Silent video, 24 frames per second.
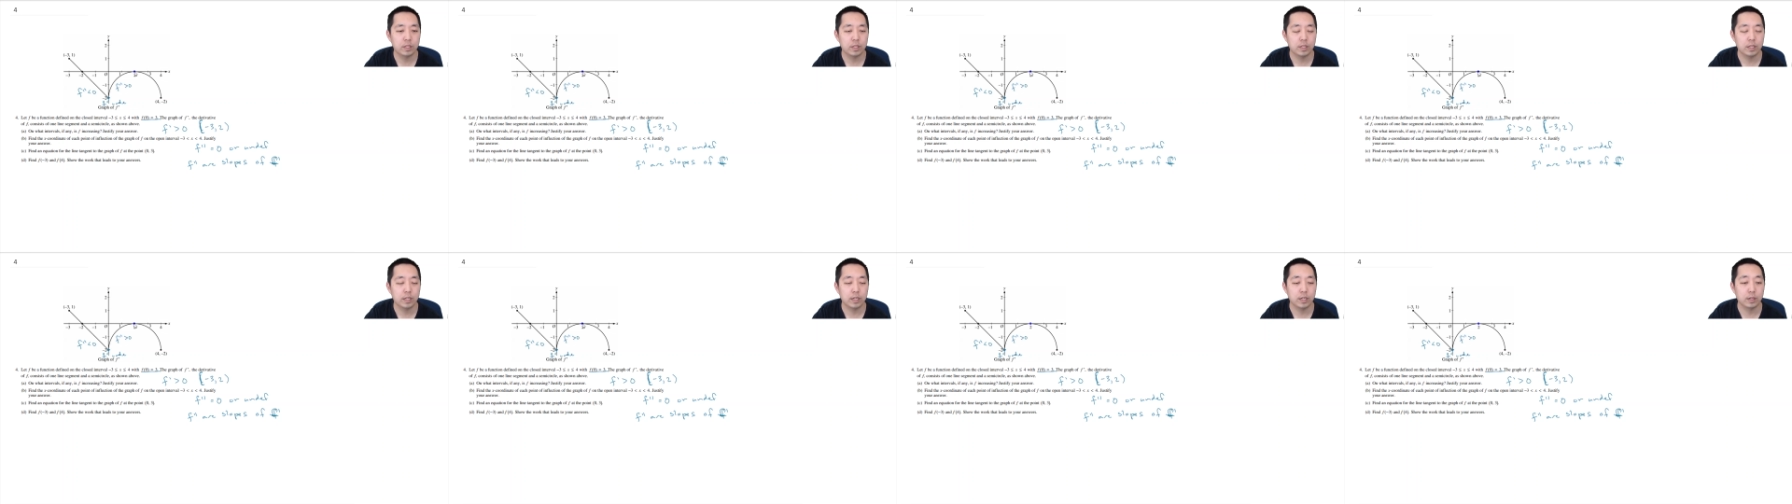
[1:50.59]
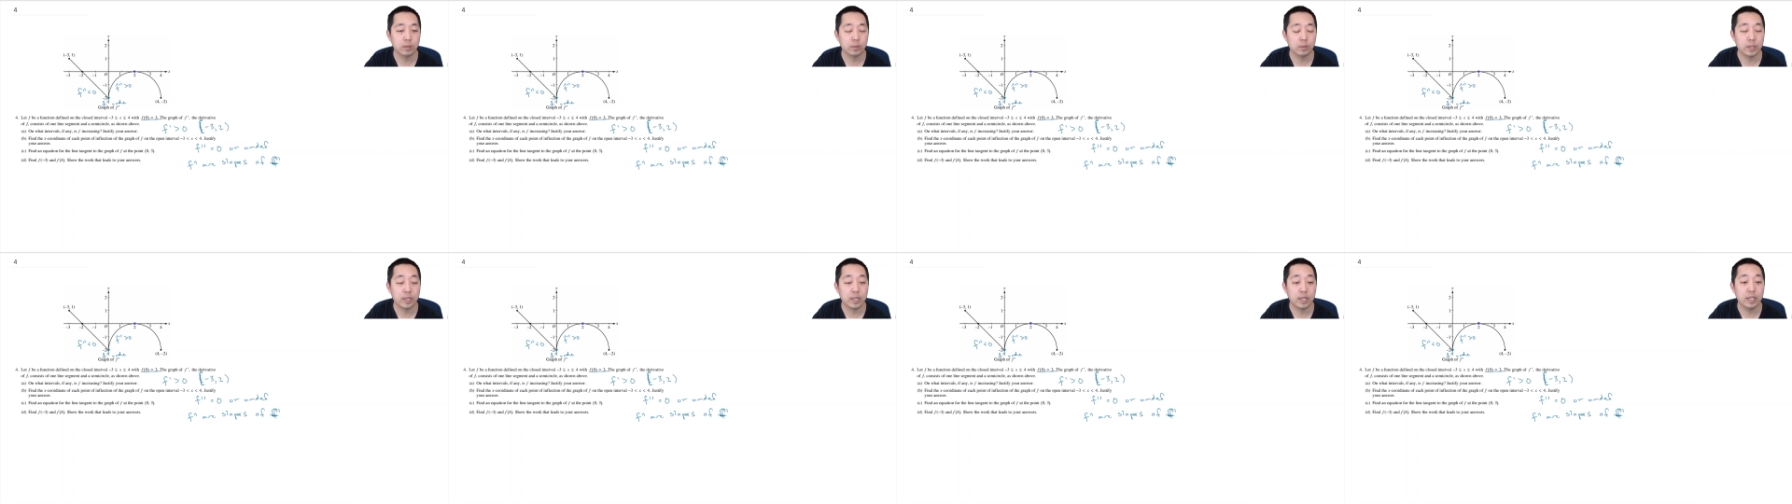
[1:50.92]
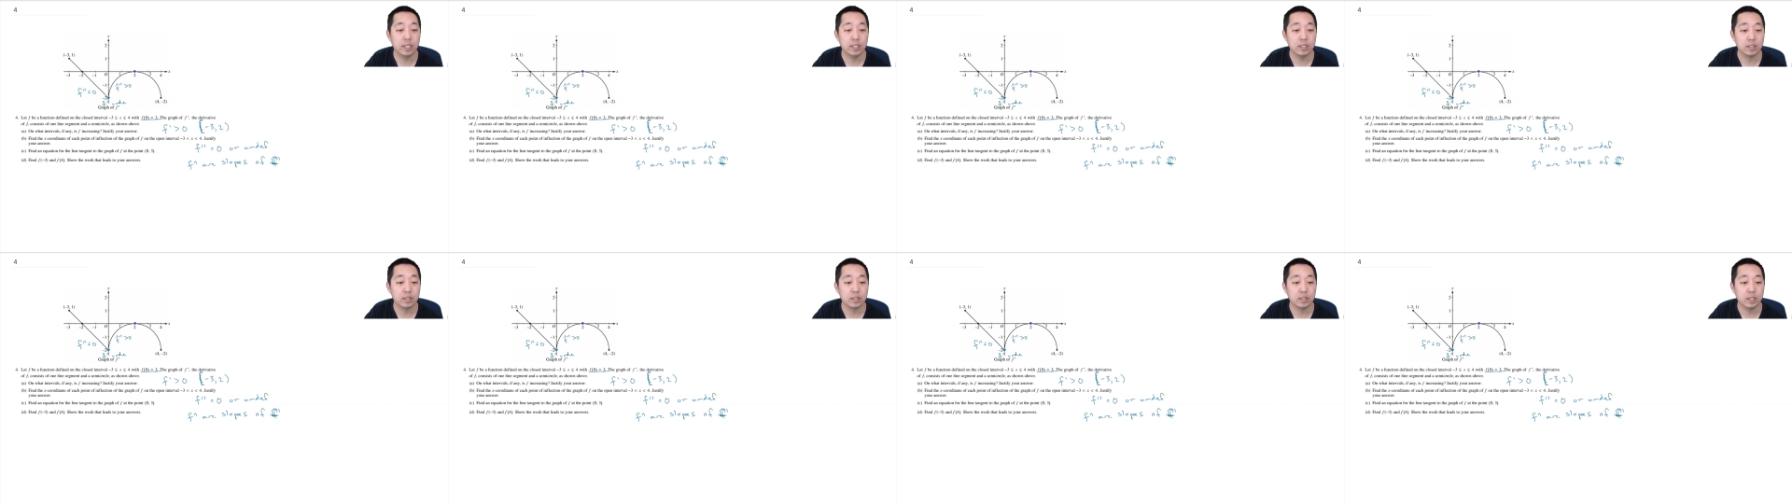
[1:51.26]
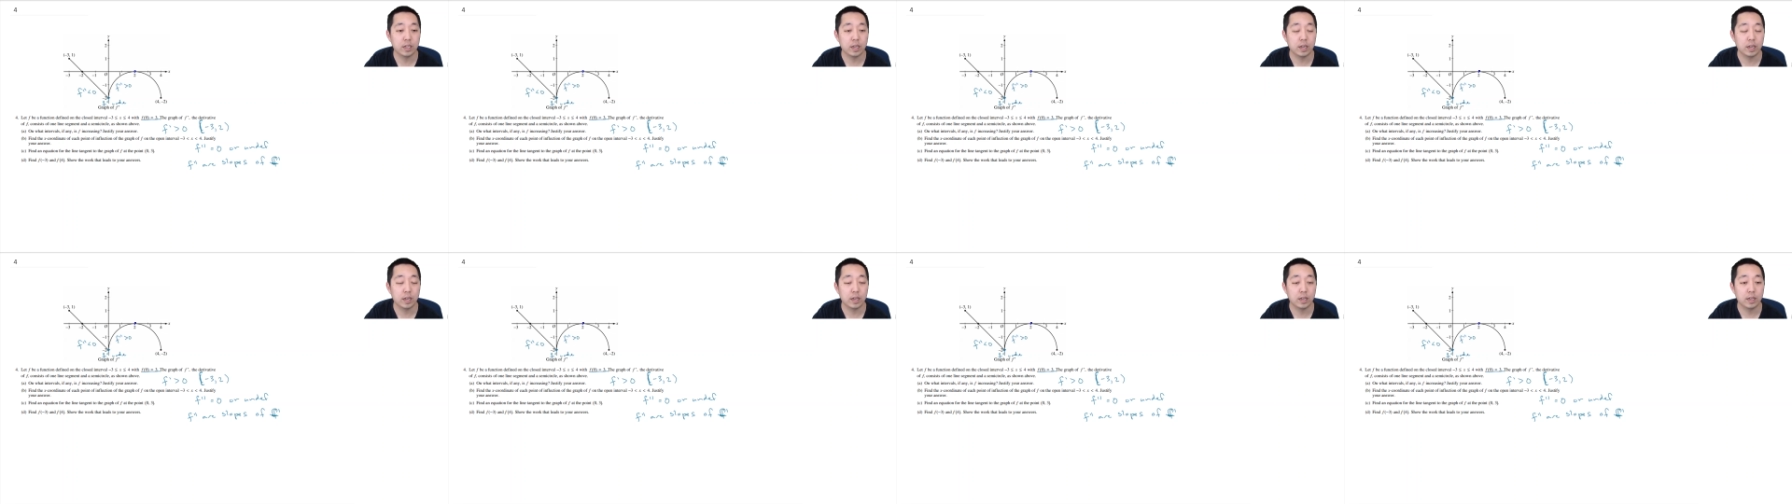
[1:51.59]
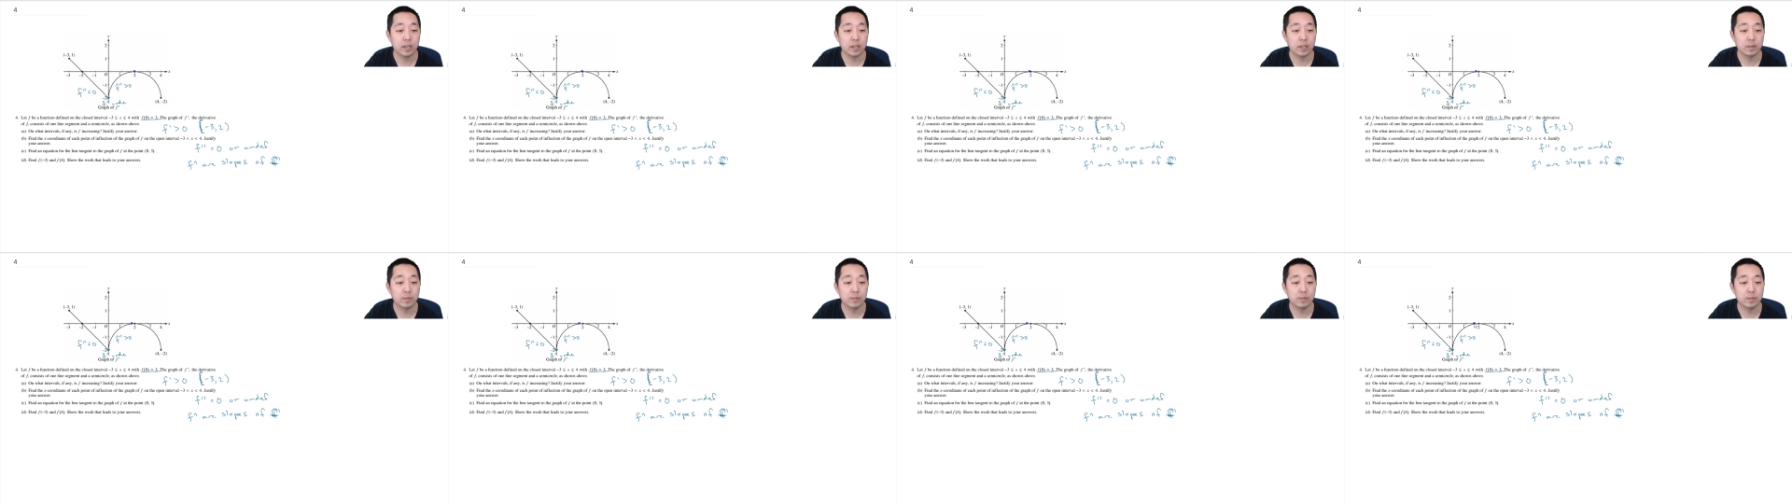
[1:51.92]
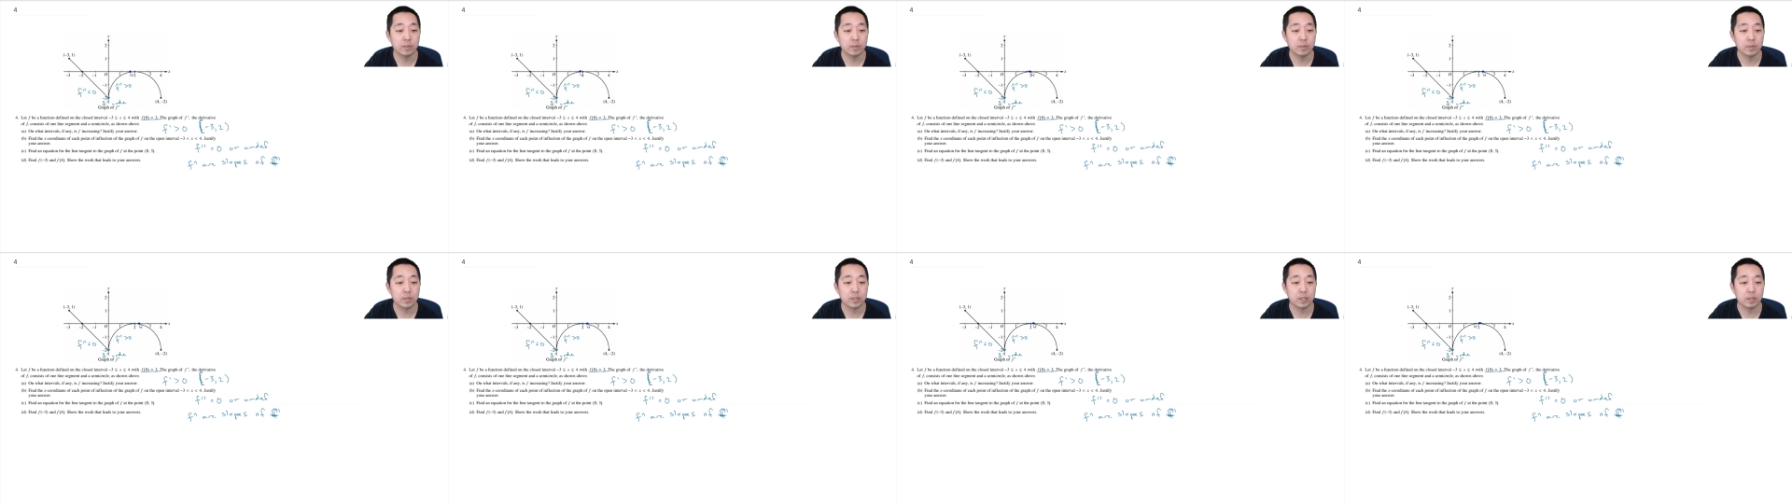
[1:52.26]
Here we hit um,
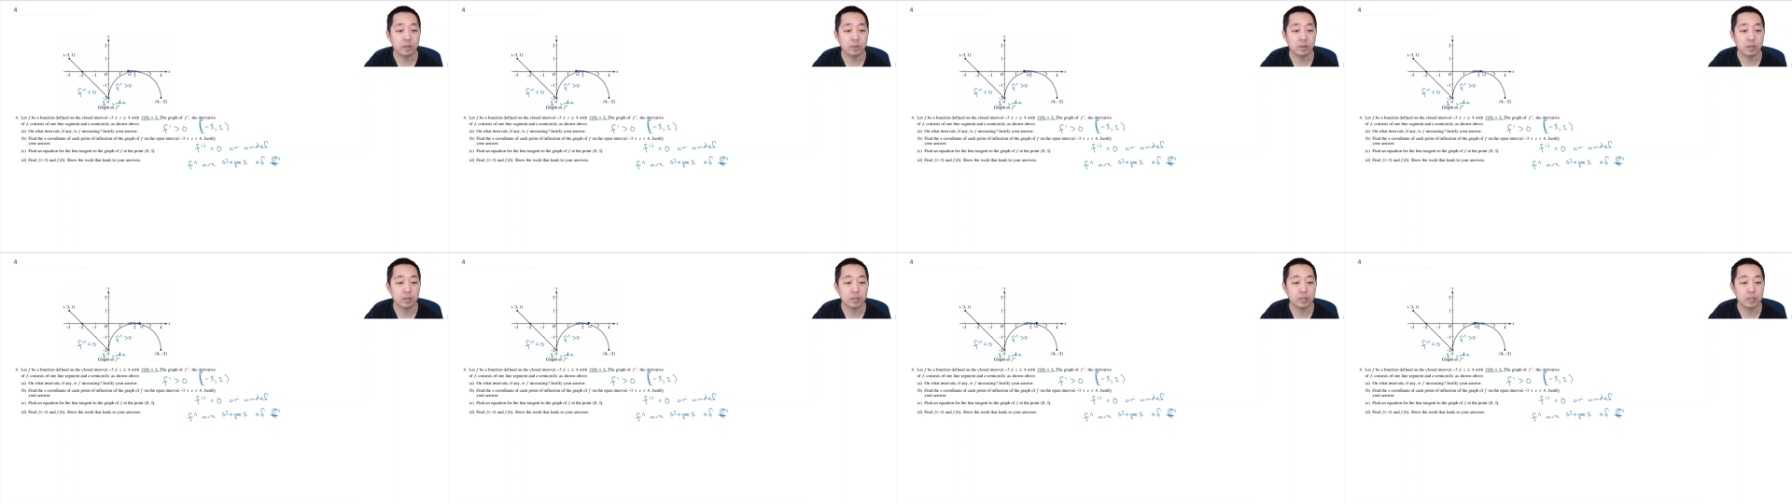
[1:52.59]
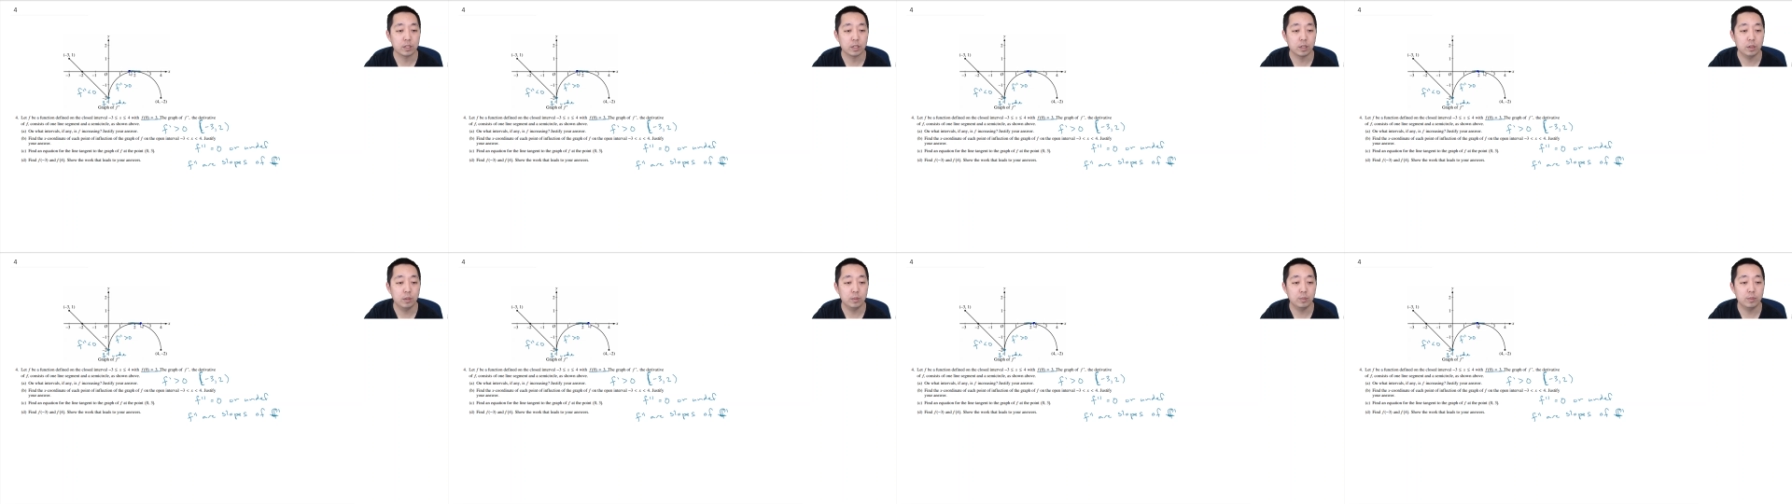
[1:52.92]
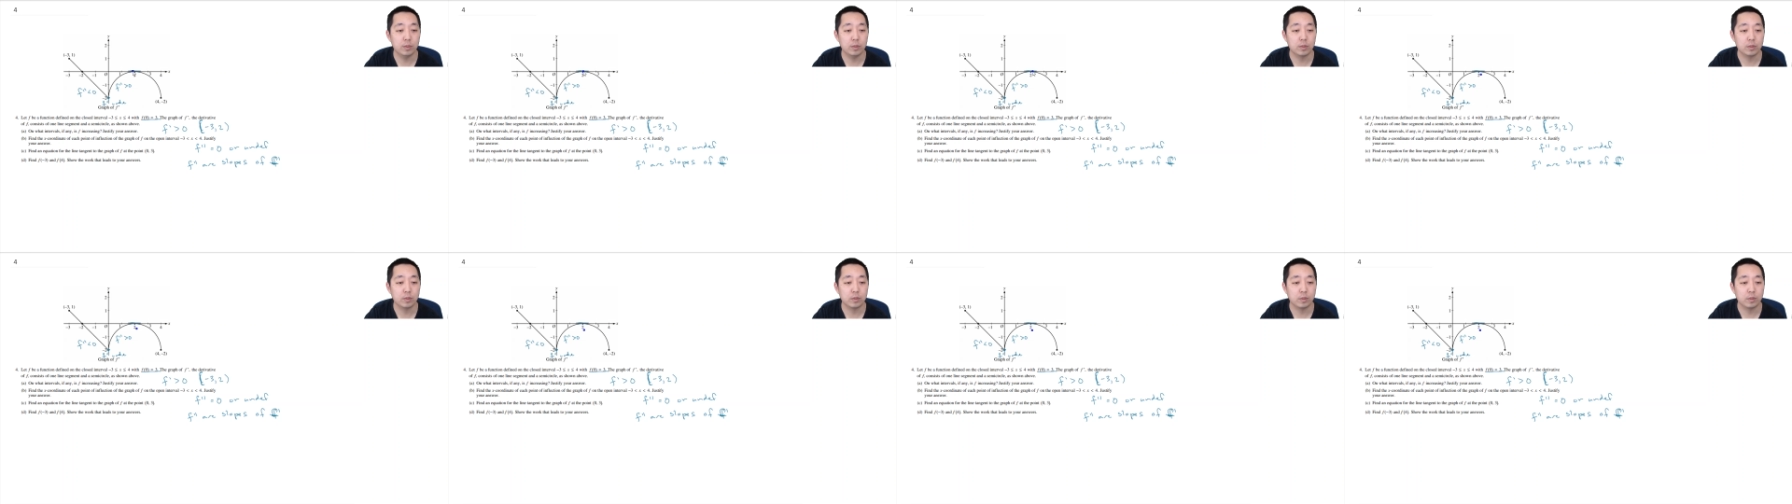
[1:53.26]
zero slope,